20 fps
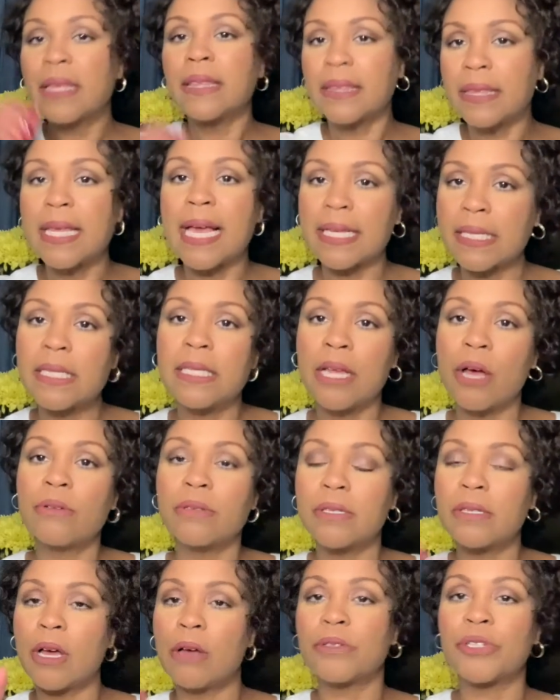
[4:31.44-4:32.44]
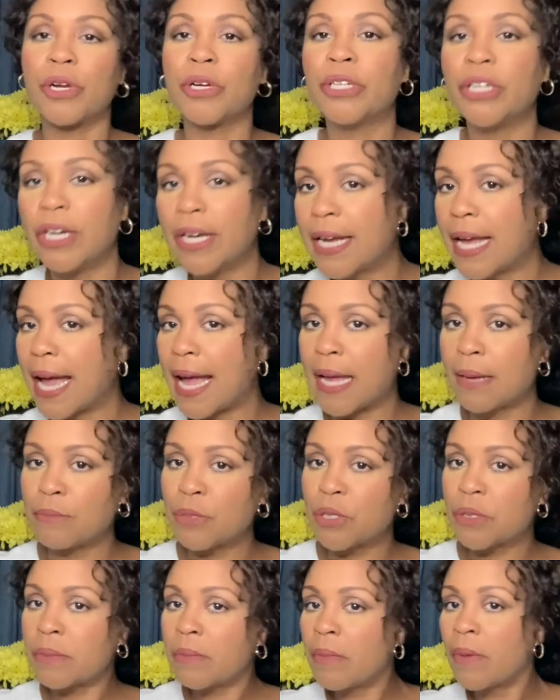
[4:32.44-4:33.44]
those are good
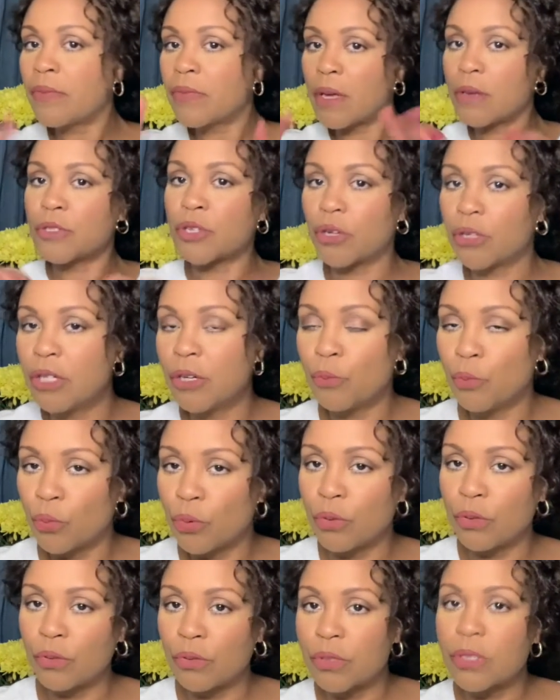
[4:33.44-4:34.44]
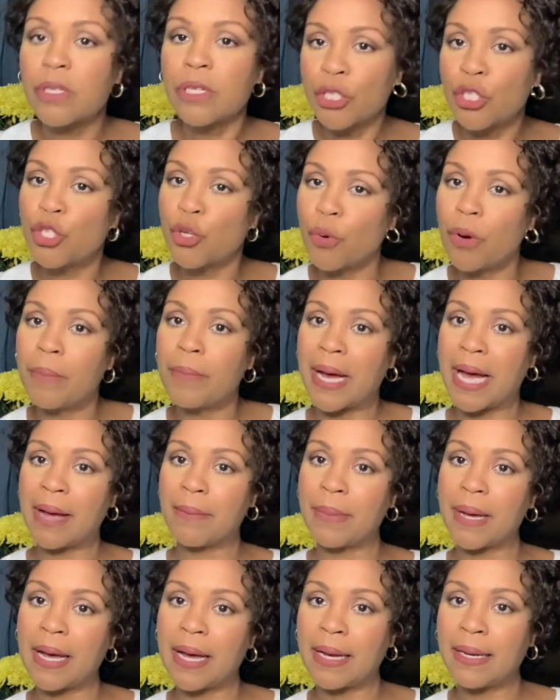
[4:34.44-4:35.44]
games. Those are good rules to
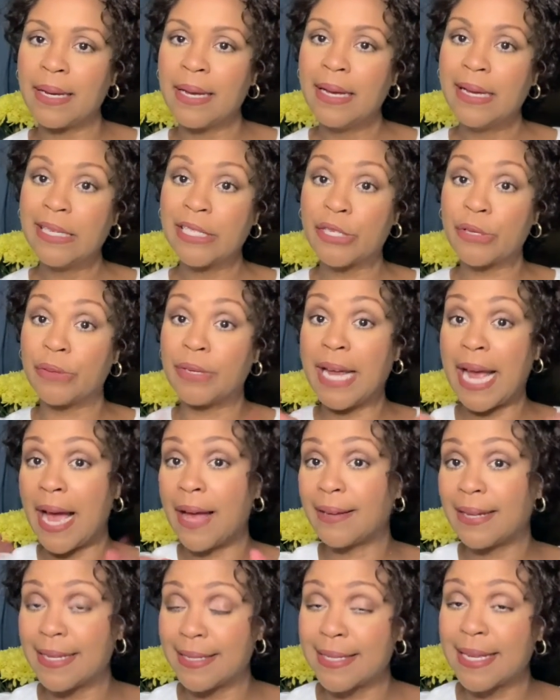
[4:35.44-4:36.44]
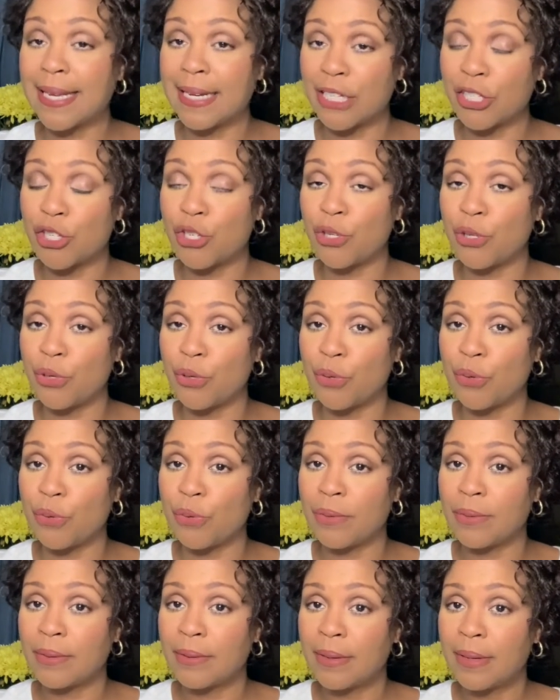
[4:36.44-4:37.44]
abide by. So now let's get
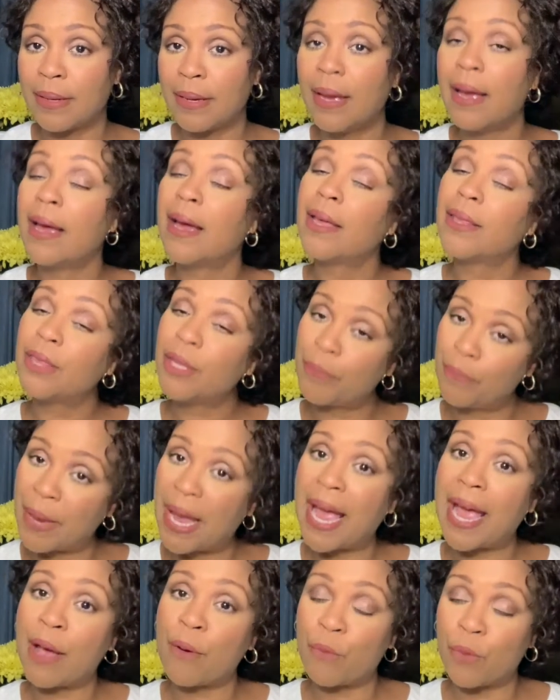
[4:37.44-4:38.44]
into the bad